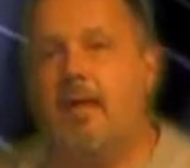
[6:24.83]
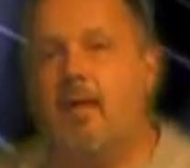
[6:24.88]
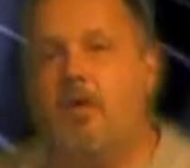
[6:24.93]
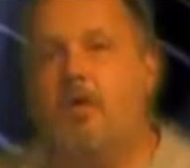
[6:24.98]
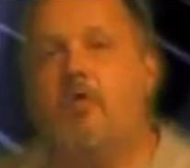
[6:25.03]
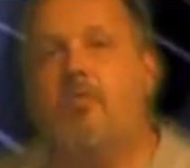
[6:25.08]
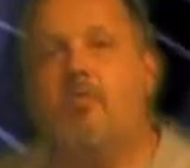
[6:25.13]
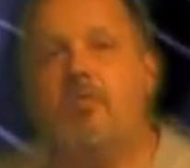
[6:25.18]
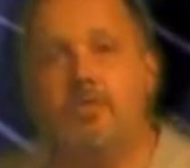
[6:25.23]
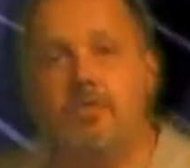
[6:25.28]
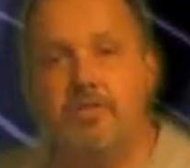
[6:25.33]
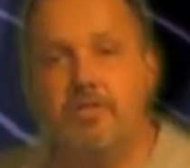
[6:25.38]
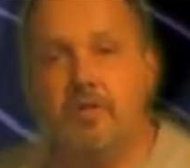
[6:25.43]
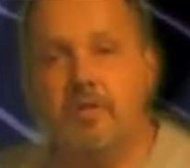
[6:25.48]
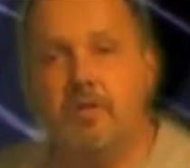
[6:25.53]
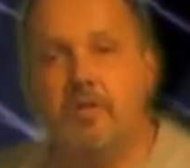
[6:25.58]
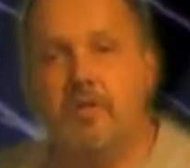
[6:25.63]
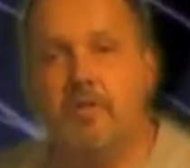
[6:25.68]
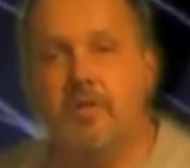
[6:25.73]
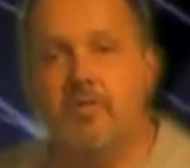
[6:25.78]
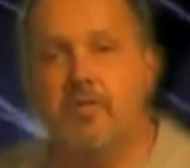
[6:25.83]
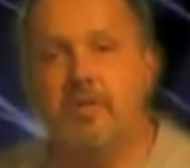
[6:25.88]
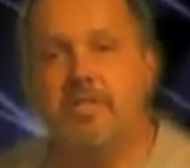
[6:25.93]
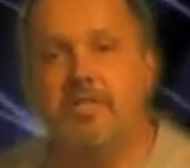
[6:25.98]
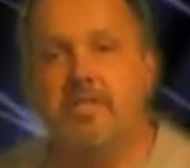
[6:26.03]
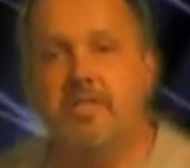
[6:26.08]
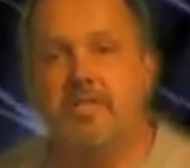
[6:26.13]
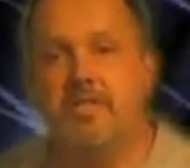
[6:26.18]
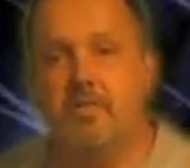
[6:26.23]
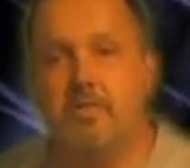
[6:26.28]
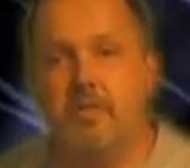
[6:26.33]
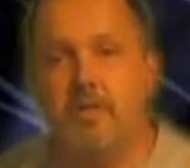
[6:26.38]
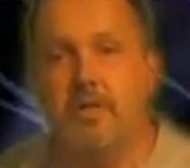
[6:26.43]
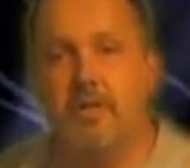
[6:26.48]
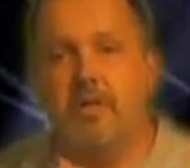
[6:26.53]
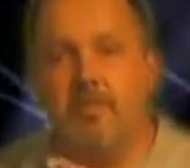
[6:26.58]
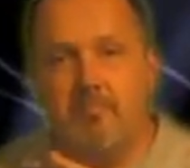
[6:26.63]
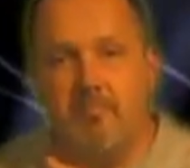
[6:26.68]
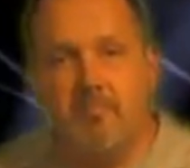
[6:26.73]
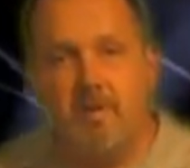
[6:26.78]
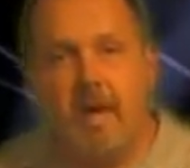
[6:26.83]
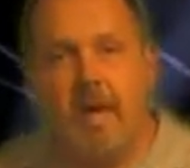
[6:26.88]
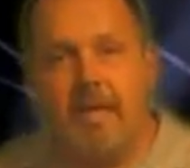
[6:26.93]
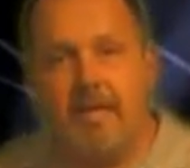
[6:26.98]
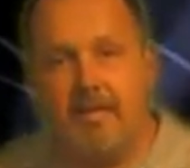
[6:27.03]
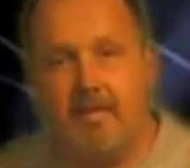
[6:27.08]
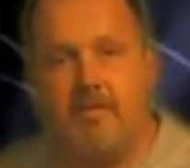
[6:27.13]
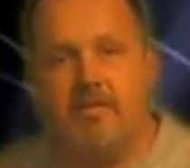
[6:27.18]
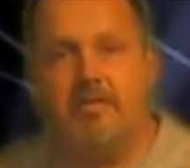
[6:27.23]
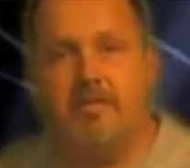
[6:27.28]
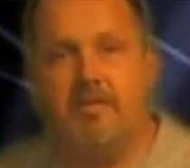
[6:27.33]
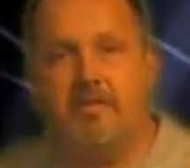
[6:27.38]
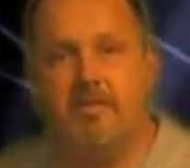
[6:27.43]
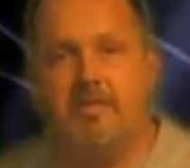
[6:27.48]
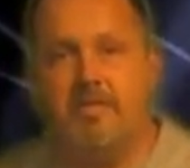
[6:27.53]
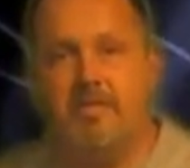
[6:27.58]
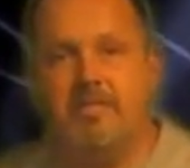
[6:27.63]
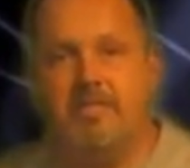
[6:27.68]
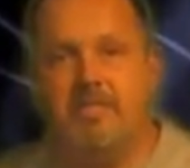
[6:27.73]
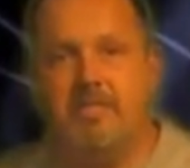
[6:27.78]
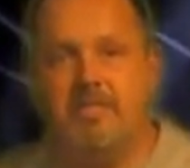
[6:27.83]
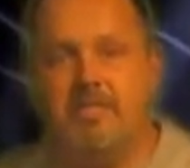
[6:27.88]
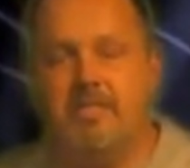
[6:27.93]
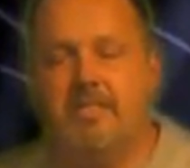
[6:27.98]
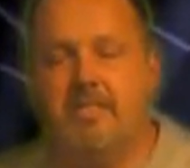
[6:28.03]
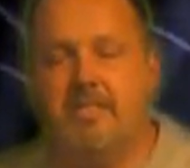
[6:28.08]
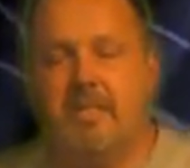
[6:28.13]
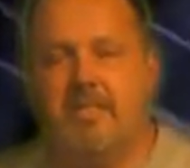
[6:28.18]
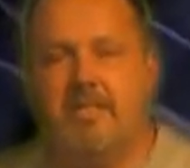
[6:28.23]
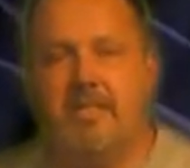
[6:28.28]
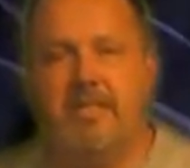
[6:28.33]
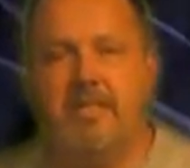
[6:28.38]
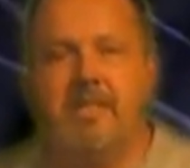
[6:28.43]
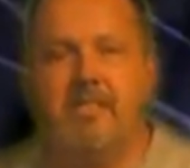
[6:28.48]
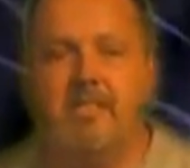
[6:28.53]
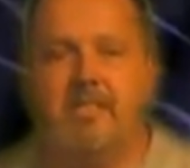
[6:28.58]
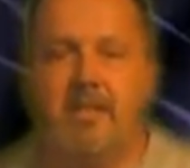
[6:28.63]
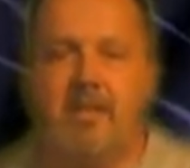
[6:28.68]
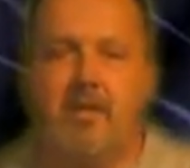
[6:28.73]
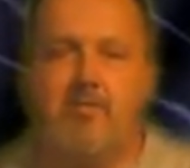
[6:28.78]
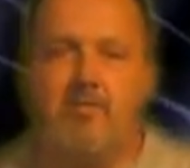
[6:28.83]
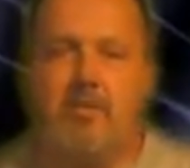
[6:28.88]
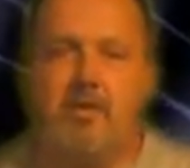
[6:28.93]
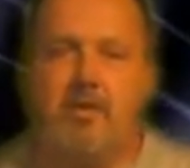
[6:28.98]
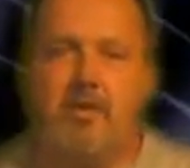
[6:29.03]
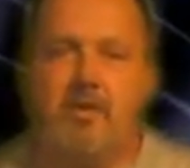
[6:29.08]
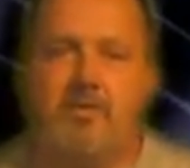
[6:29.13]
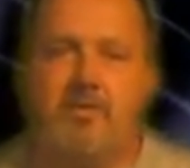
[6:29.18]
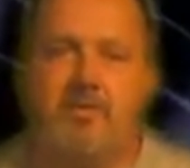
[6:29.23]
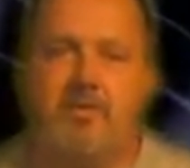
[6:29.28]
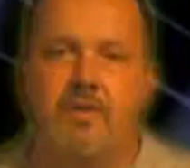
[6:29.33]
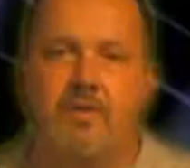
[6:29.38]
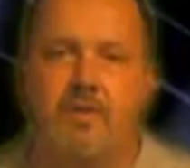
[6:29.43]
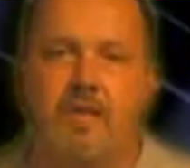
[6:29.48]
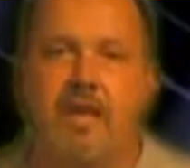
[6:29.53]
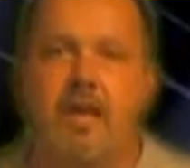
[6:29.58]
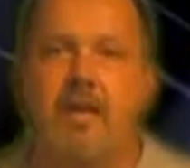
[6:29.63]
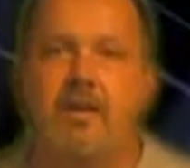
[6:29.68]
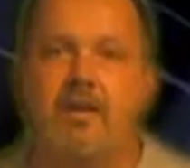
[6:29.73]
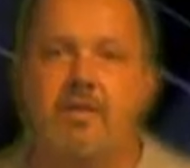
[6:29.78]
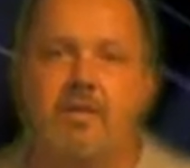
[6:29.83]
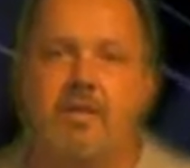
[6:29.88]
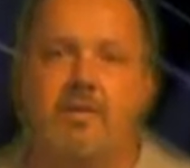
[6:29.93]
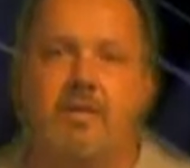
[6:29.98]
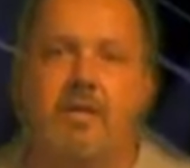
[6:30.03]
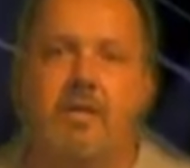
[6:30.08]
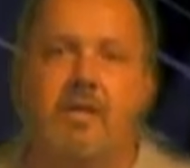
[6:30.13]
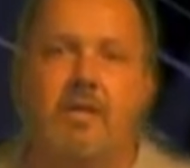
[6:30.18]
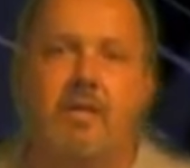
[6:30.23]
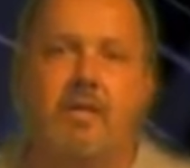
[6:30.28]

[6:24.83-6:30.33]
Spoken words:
Overture, which is one of the minor search engines, I think it's now part of Yahoo,